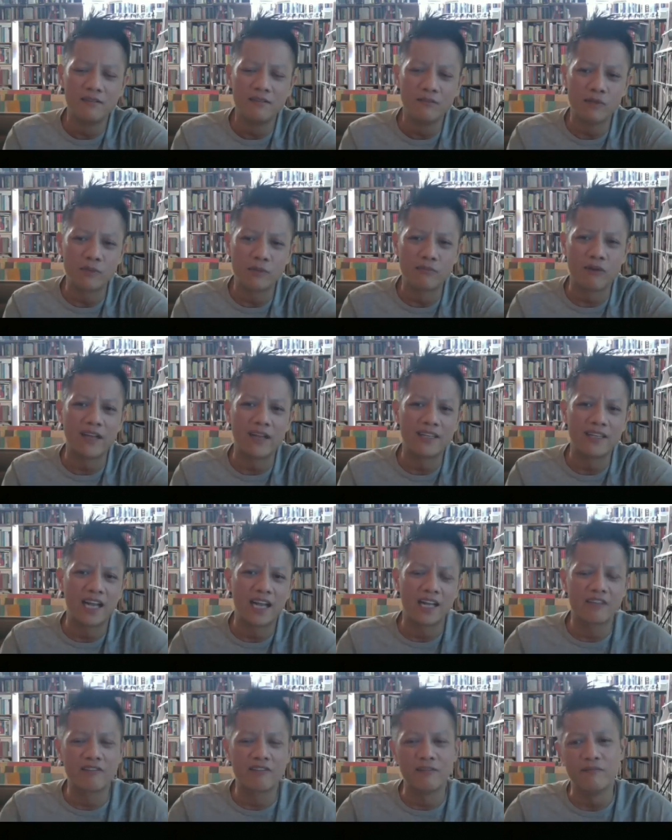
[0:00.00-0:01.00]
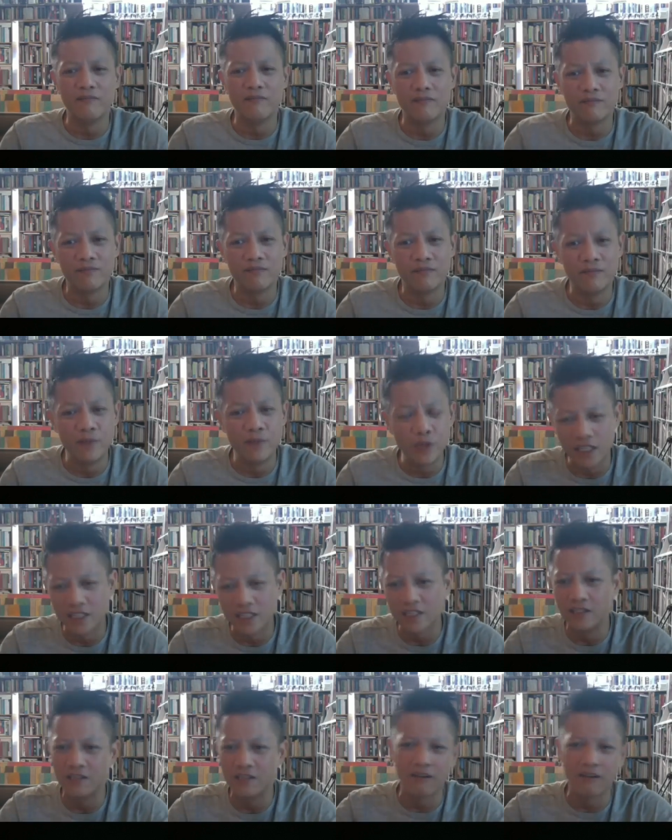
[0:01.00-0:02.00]
was broadcast from
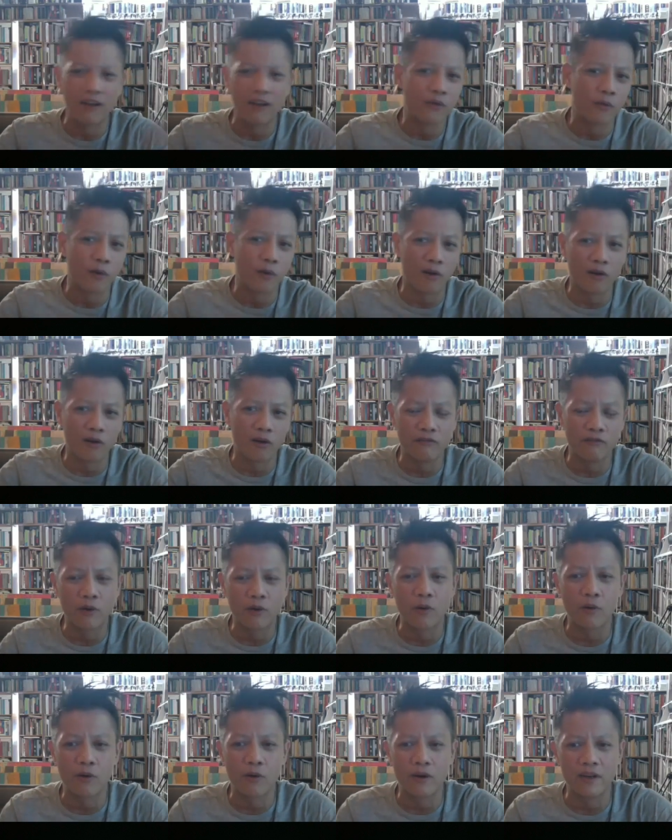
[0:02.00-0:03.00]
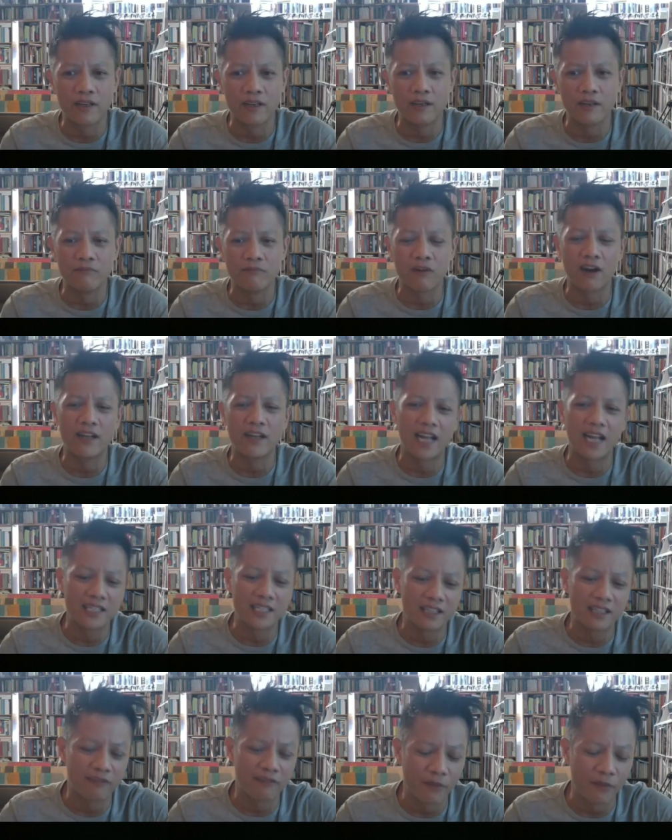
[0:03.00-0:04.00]
musicians around the world, recording and
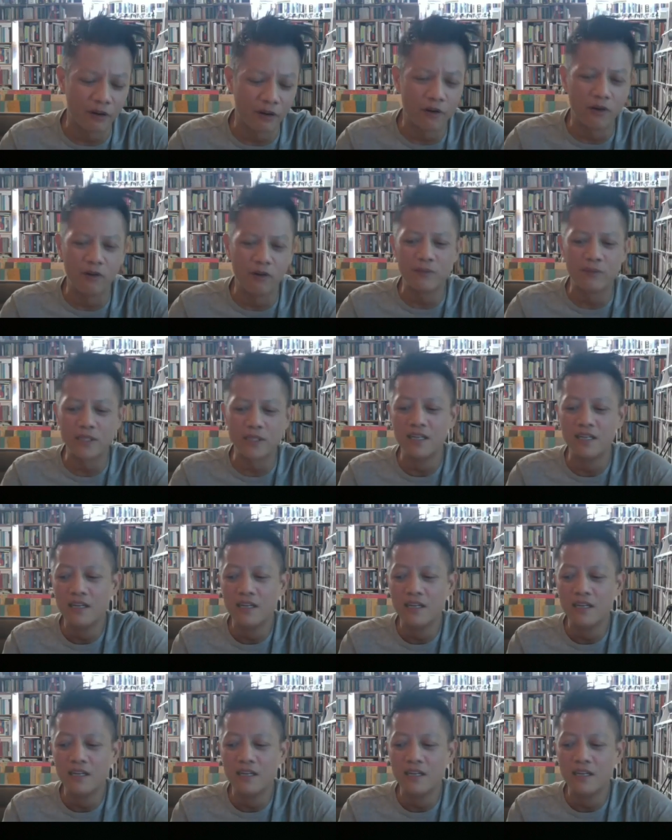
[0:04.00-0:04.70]
broadcasting from their homes.